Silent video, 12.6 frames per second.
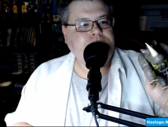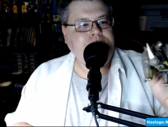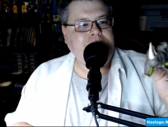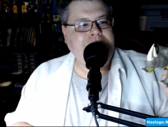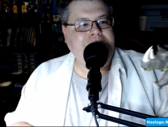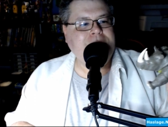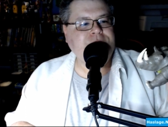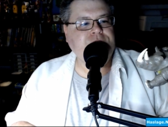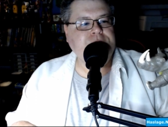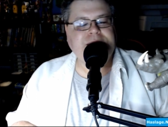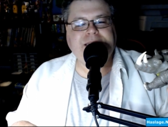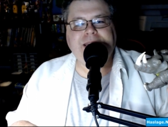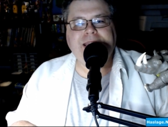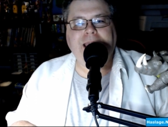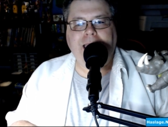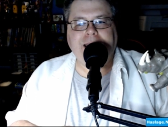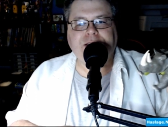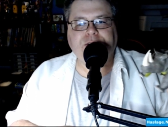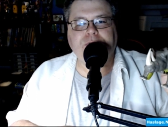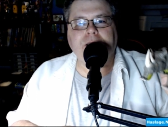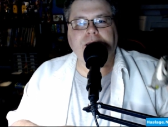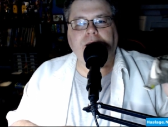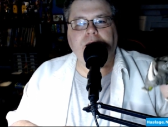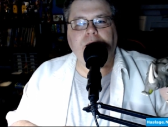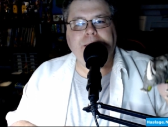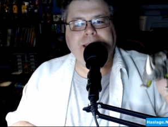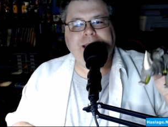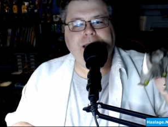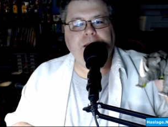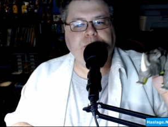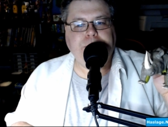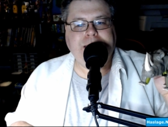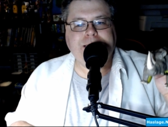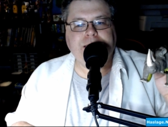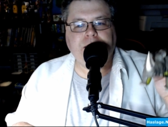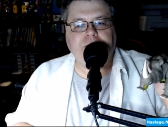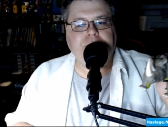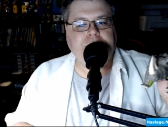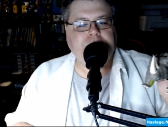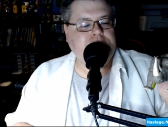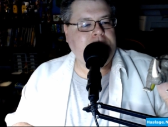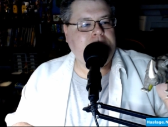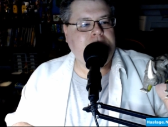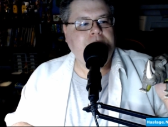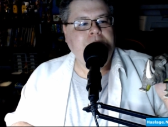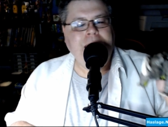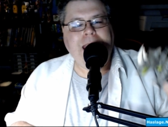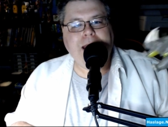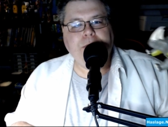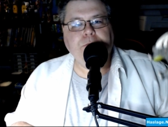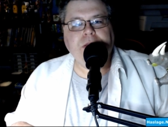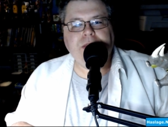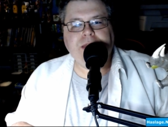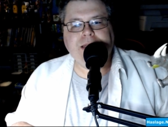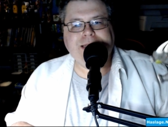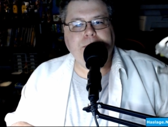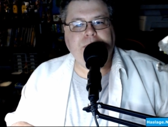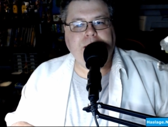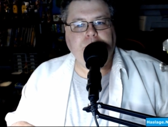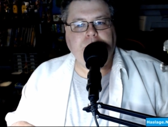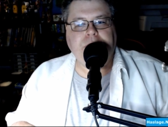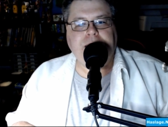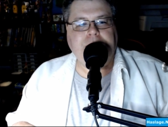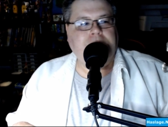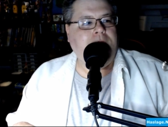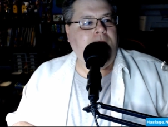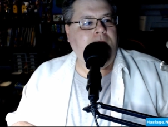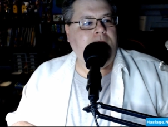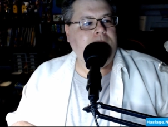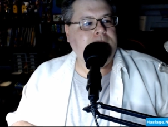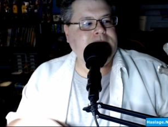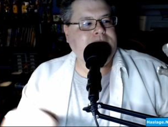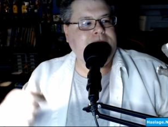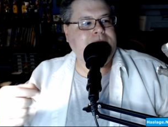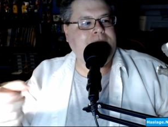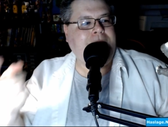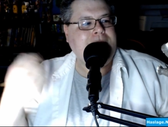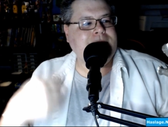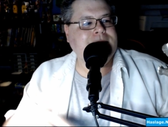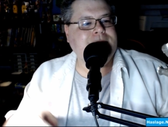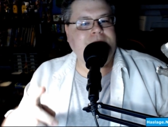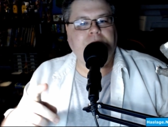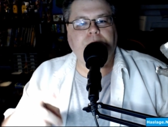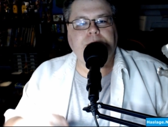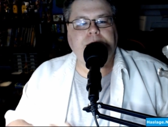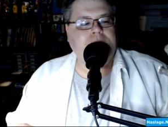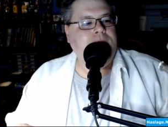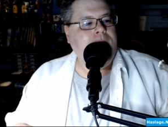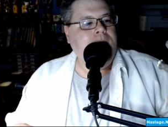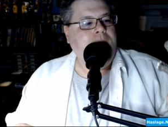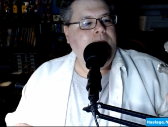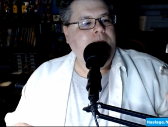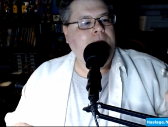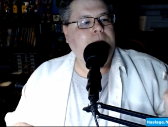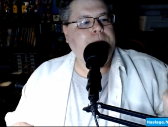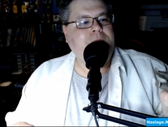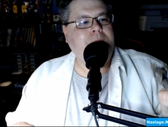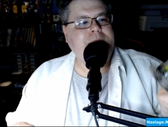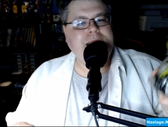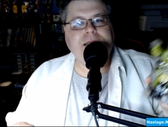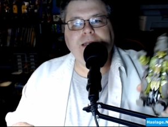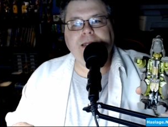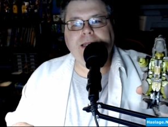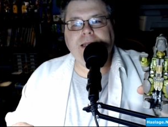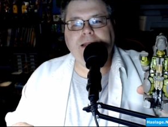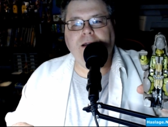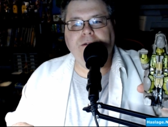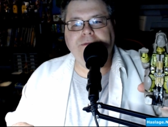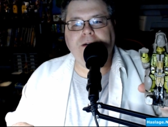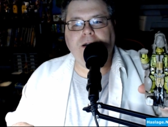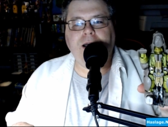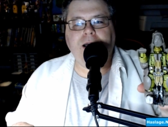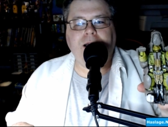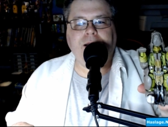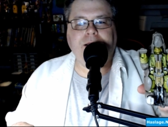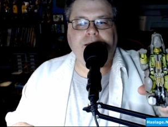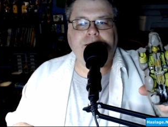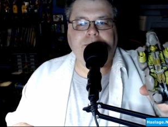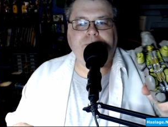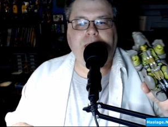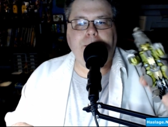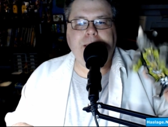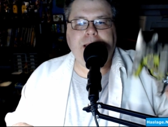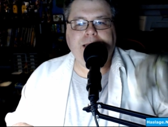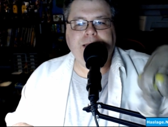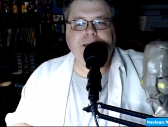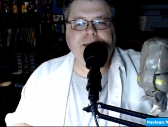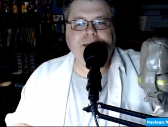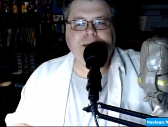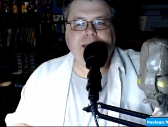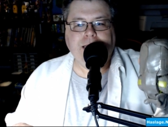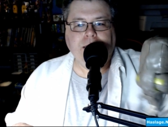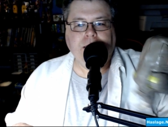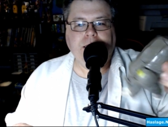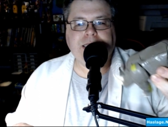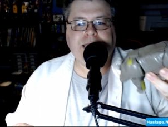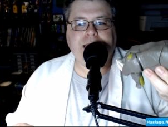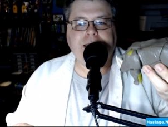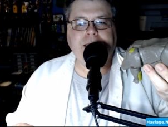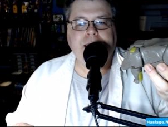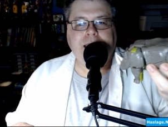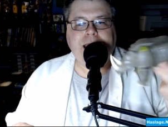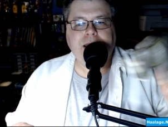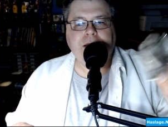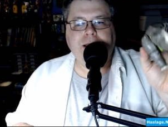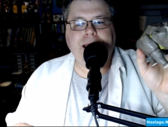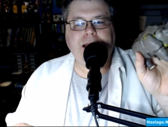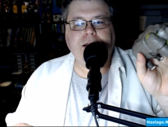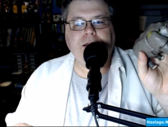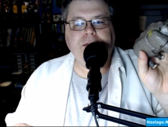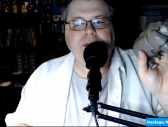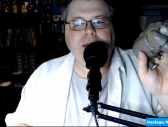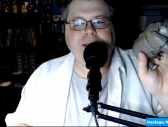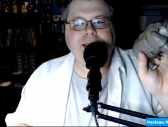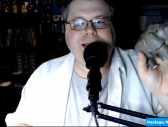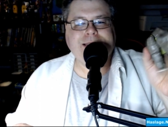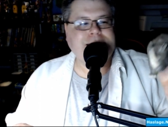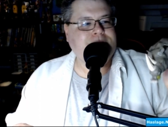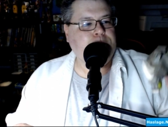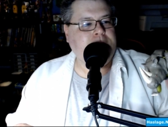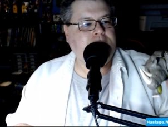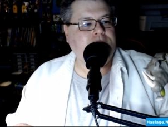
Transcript: As you see, I struggled a little bit getting those pieces over each other, and with the same thing with the arms, getting the hands to go in. But I mean, overall, I mean, he looks like a rhino, even though he has this weird